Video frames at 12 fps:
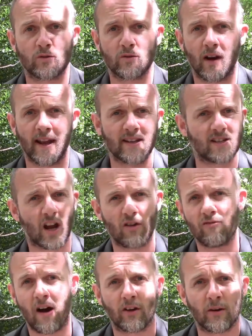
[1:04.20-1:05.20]
was released
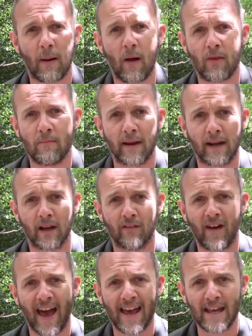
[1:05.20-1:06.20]
around about the middle
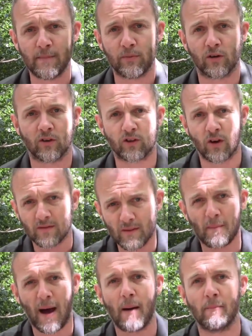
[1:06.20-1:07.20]
of April, so
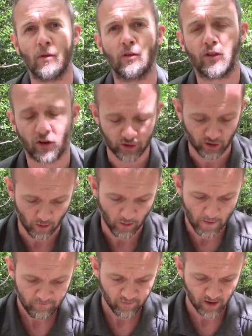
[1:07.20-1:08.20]
about a month or so
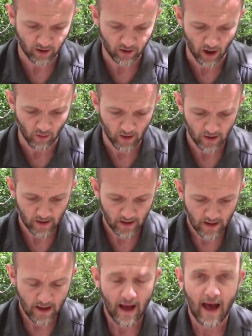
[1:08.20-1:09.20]
ago.
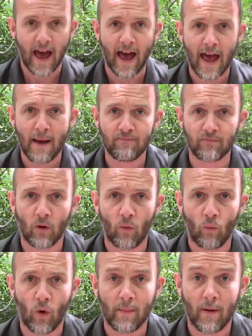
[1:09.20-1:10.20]

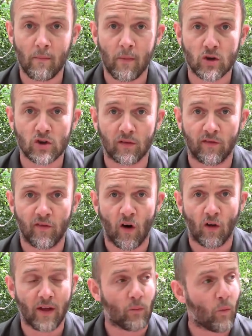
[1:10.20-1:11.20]
What about module
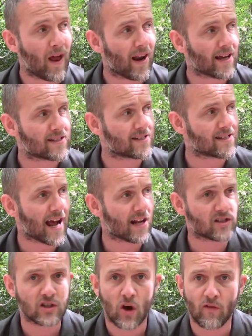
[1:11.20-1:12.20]
4 then? Well, I
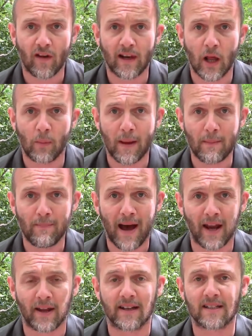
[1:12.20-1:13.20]
started off a little bit
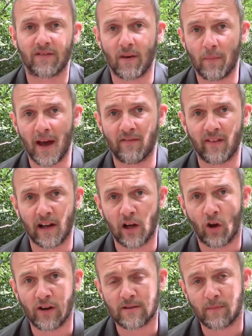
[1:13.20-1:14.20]
panicked, if I'm perfectly
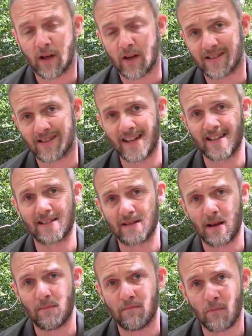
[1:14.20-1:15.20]
honest, because this
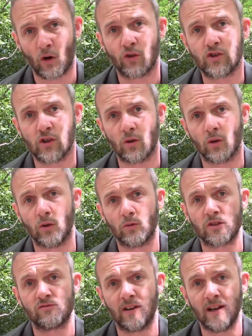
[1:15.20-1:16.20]
module
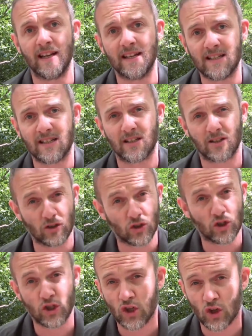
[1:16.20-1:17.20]
was released
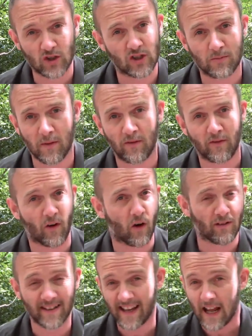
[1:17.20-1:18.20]
just
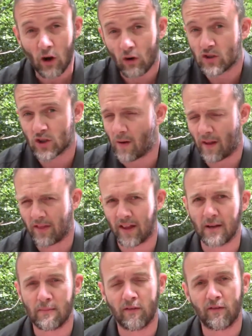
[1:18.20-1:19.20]
before, a day or two I
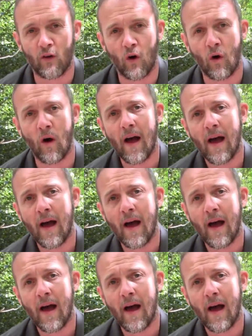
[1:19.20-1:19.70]
think, before